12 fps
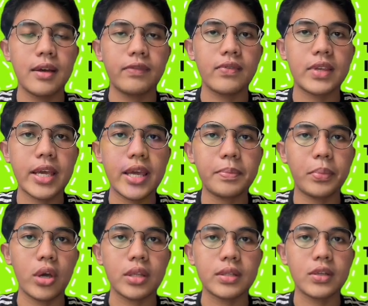
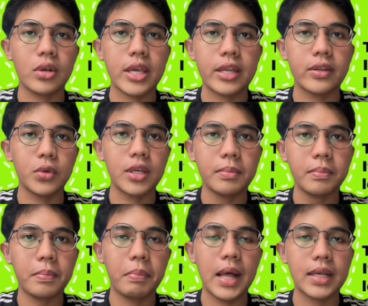58.08 Newton
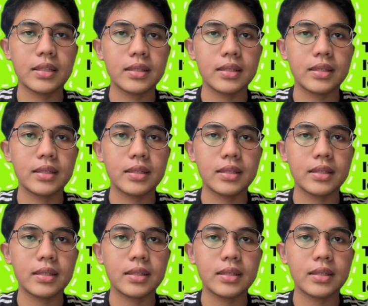plus